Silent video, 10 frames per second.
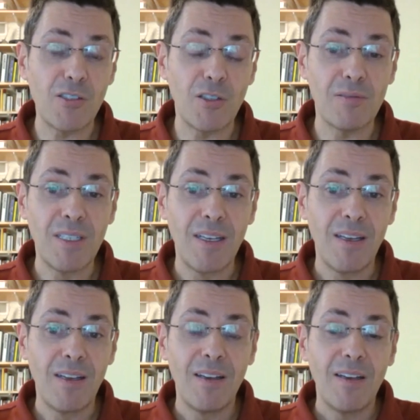So
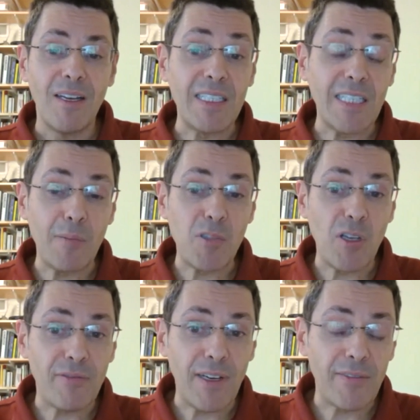many times
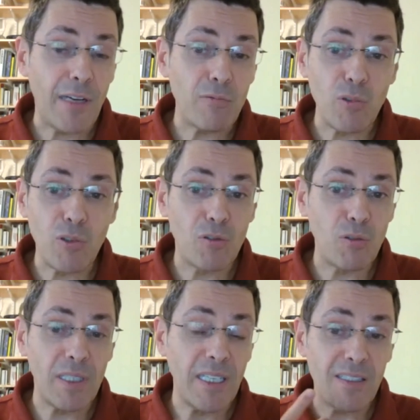I've had to go to
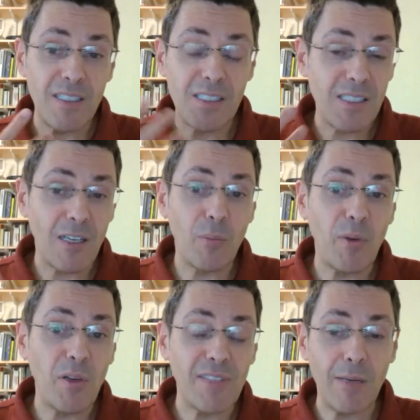the dentist a
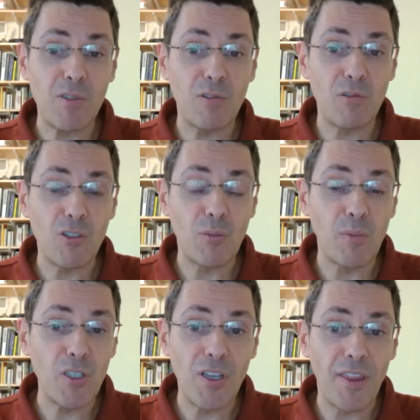couple of times due to some
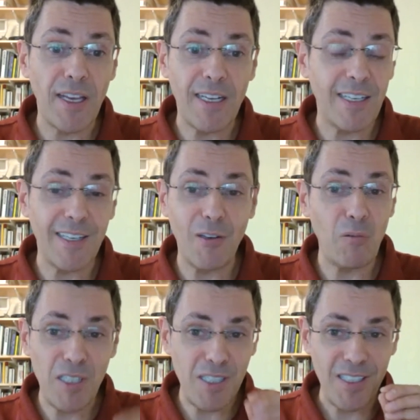urgent thing, and I
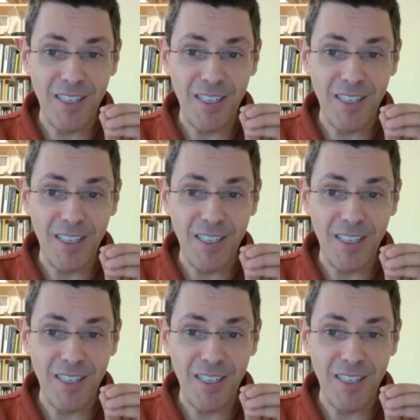always,